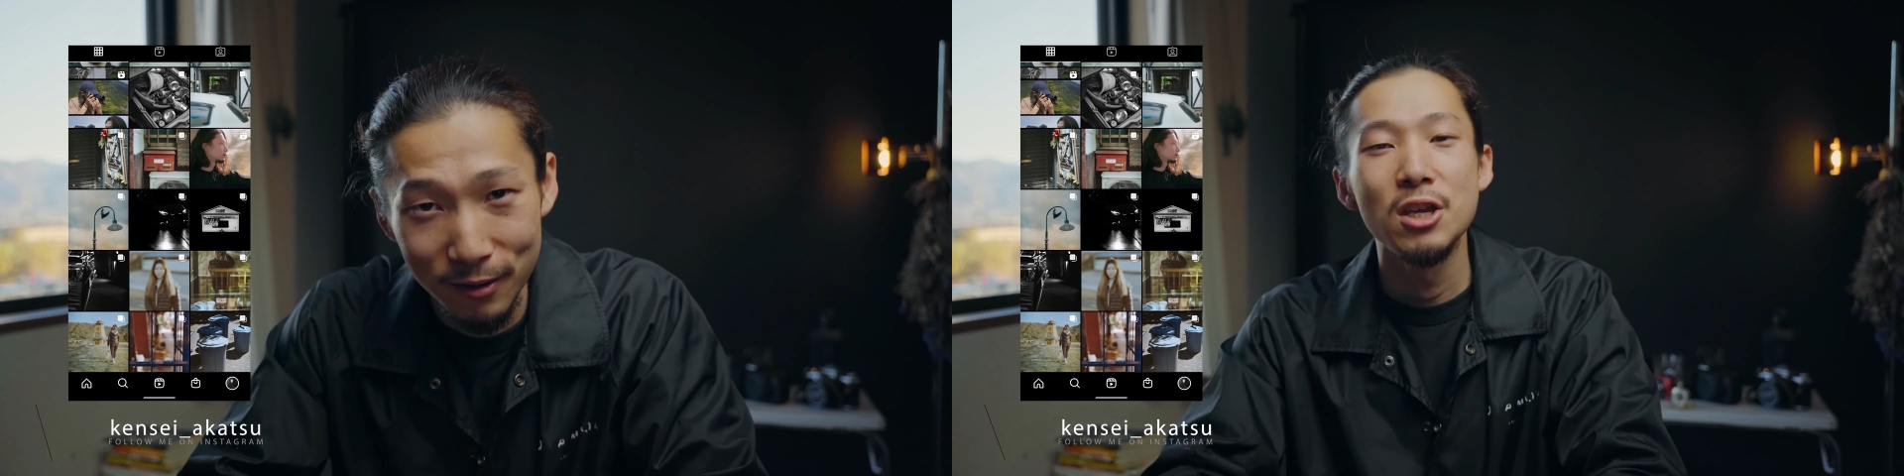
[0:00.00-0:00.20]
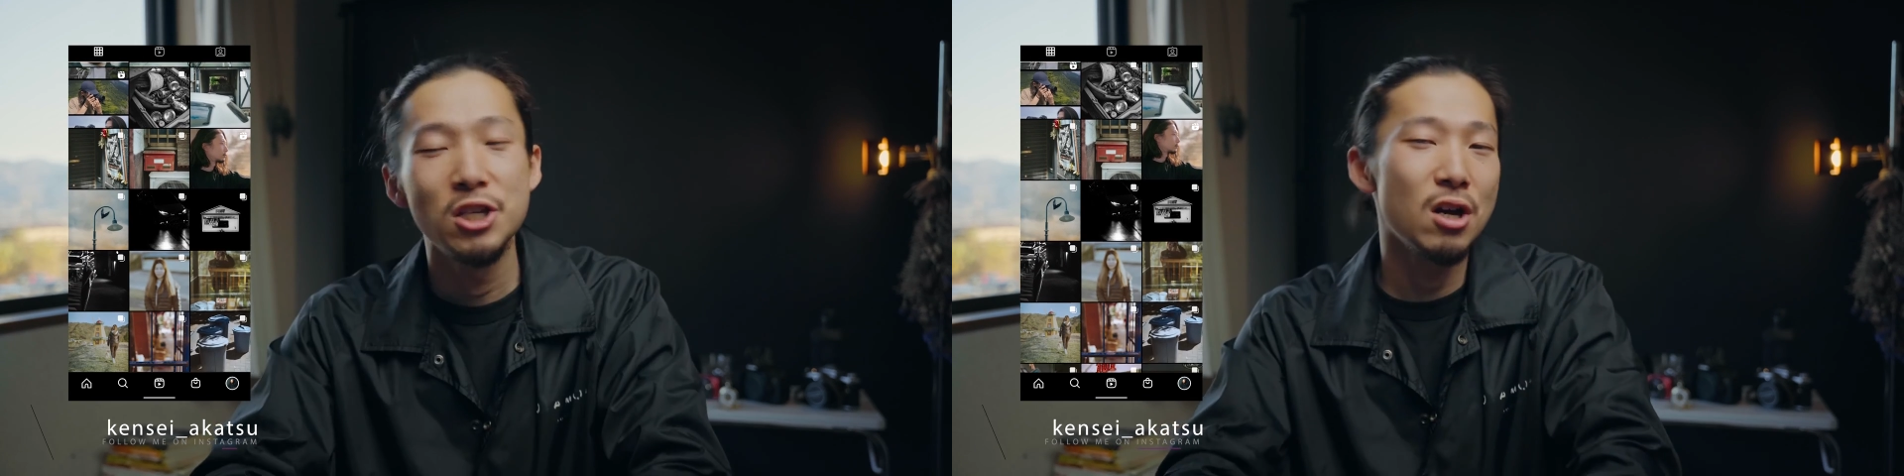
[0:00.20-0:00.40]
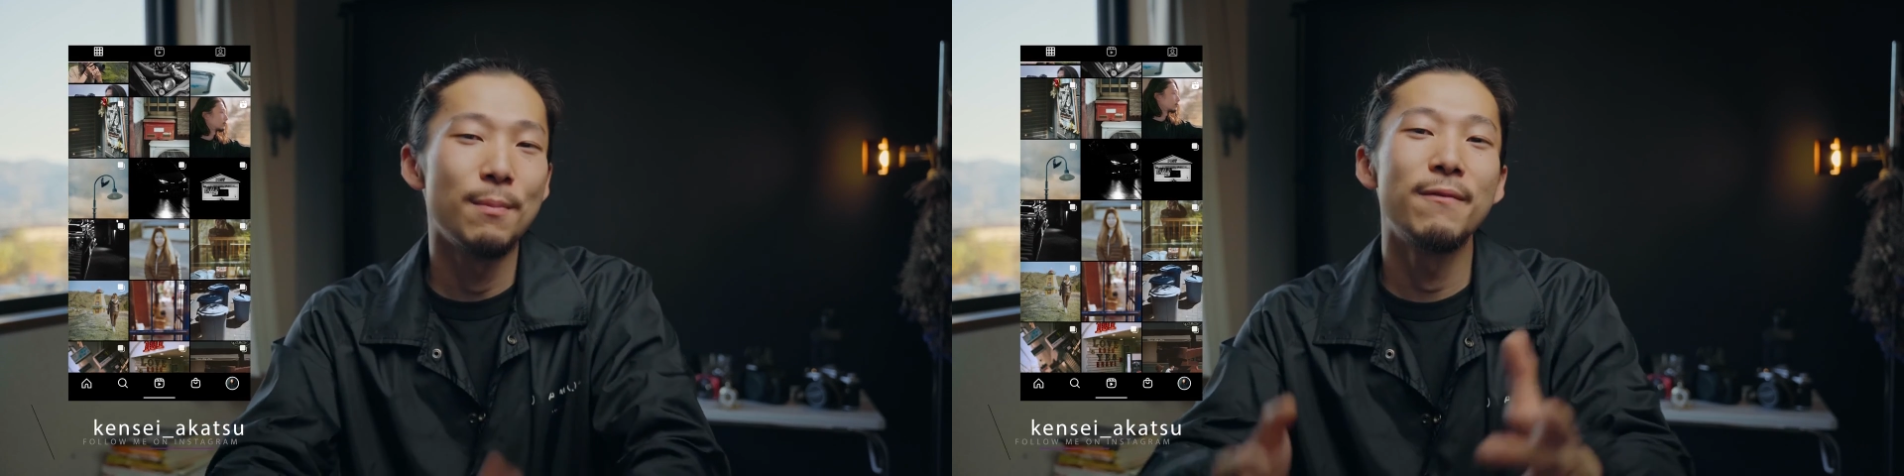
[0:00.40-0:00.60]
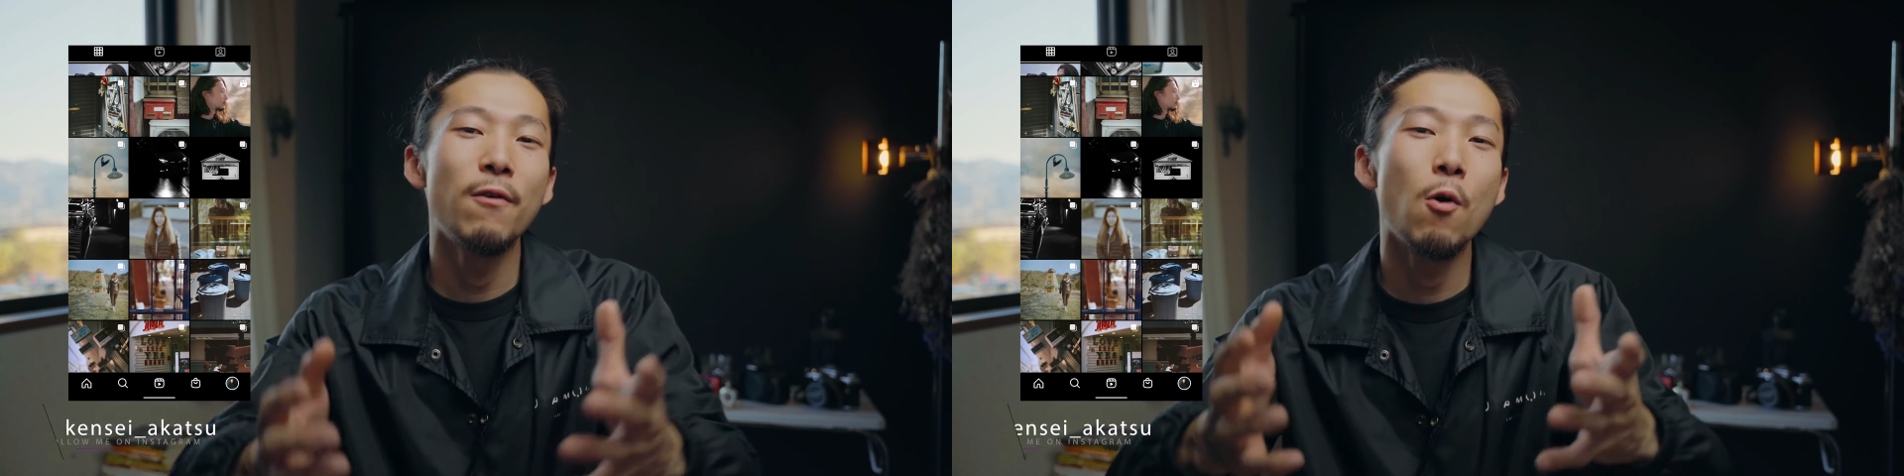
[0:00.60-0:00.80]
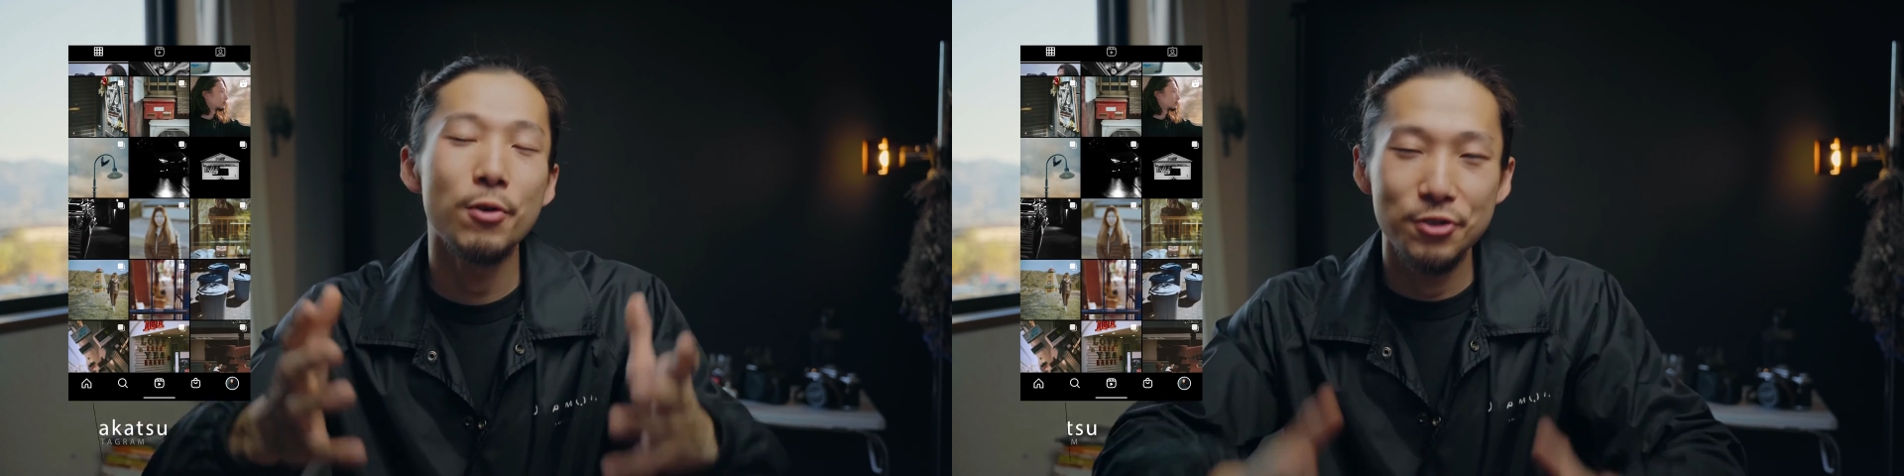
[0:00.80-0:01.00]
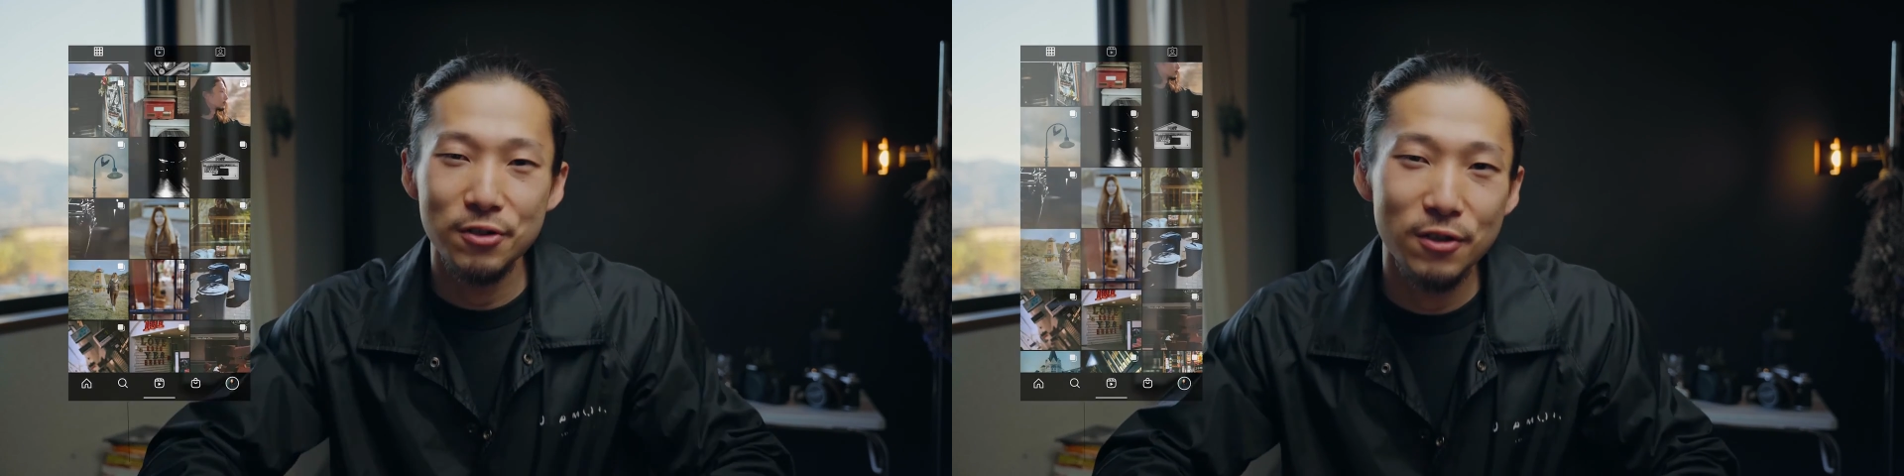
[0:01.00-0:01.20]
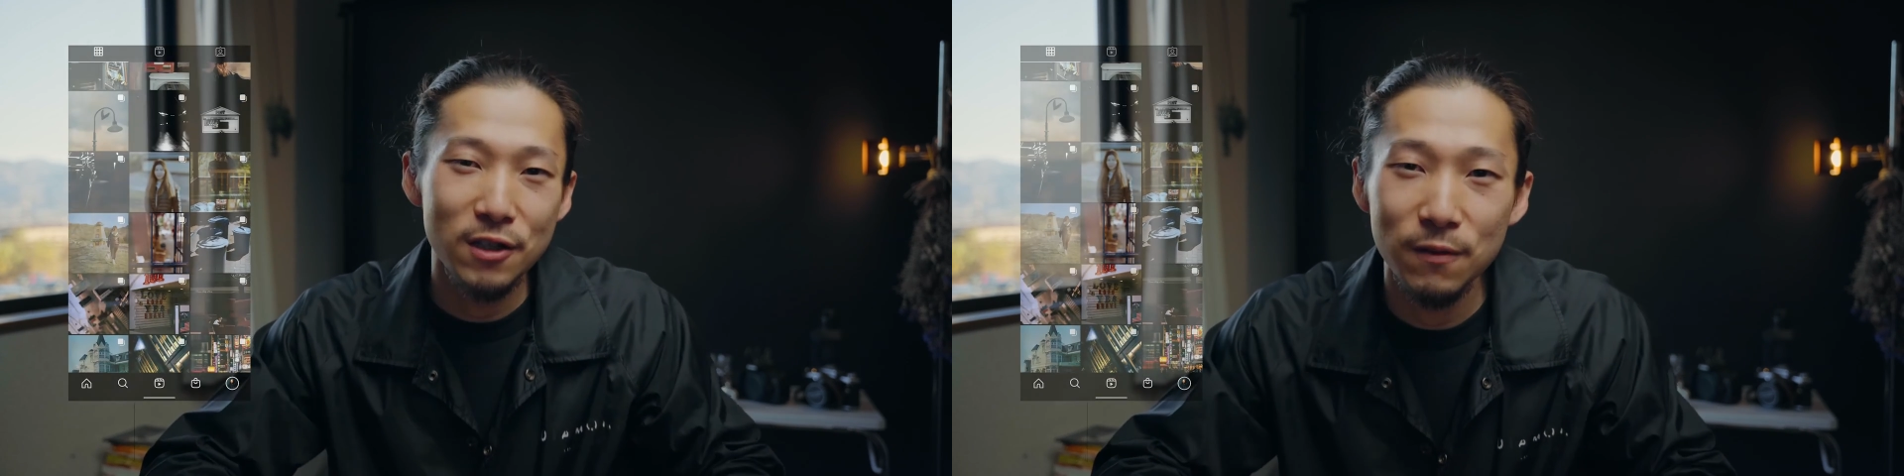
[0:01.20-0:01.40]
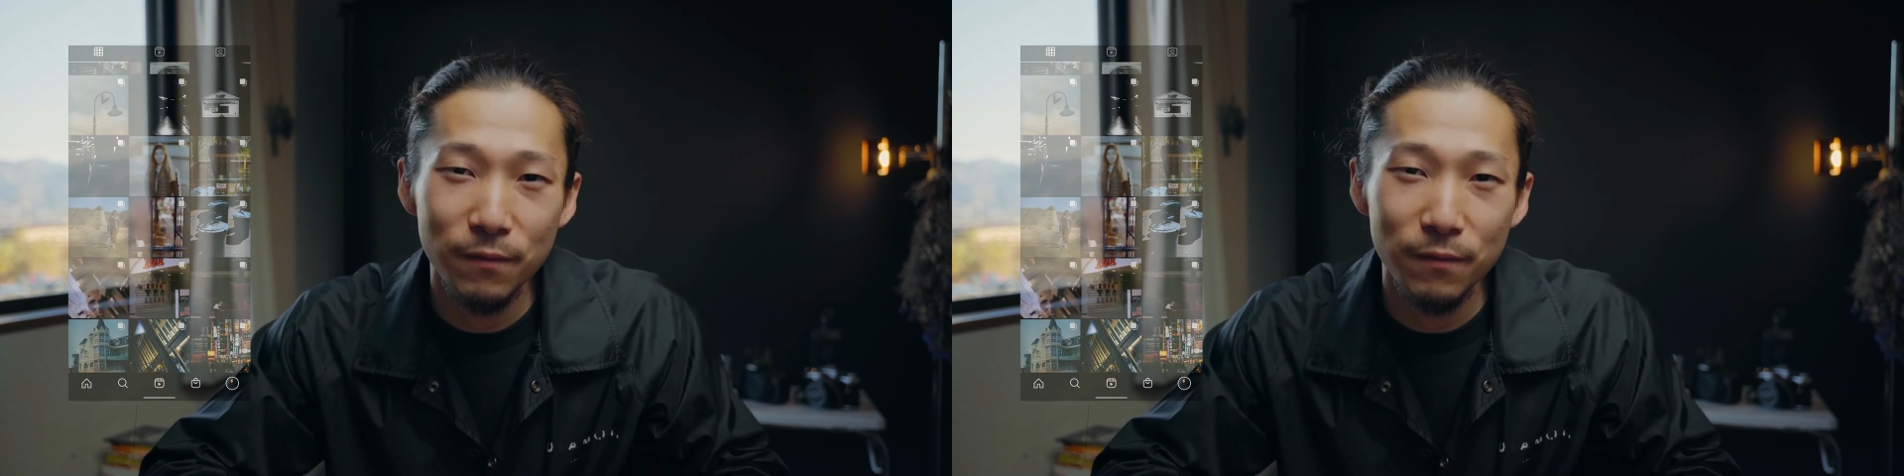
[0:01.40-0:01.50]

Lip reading: So before watching this